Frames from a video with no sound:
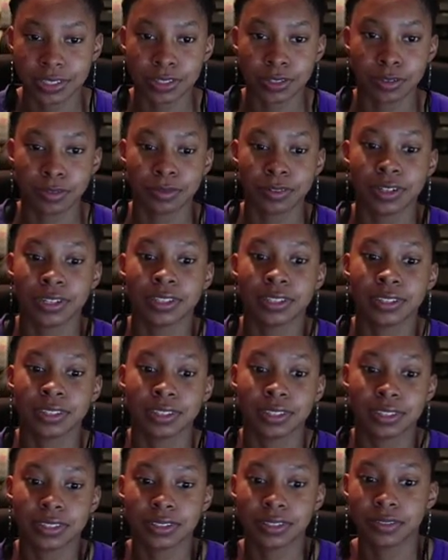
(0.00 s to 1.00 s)
So for
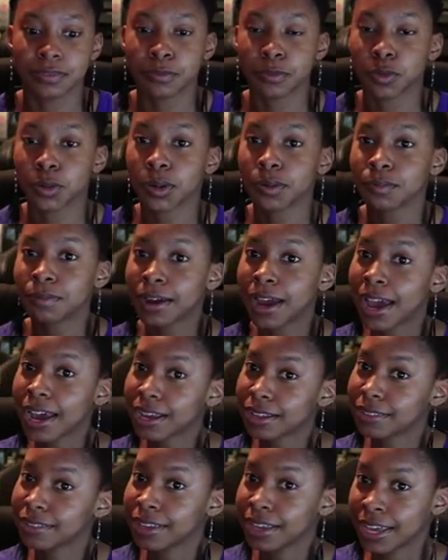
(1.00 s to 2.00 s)
instance, for a
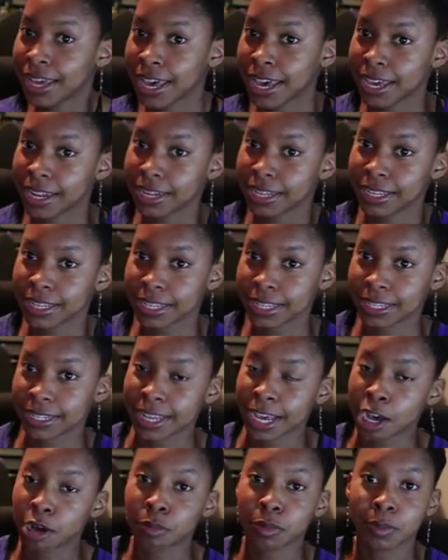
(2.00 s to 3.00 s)
Rack, they had an
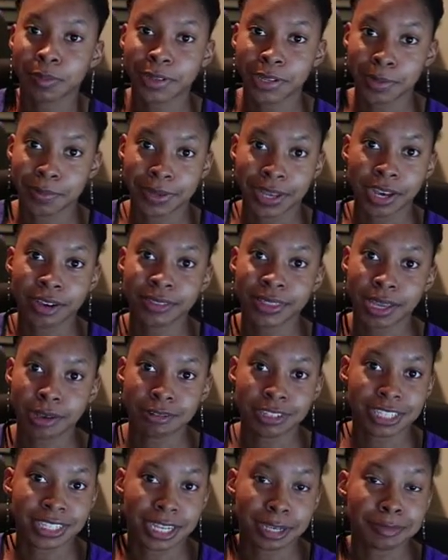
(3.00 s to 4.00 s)
album come out that
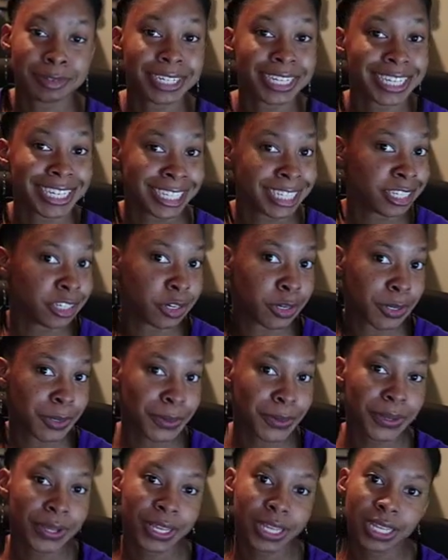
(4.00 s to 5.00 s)
was named Ego,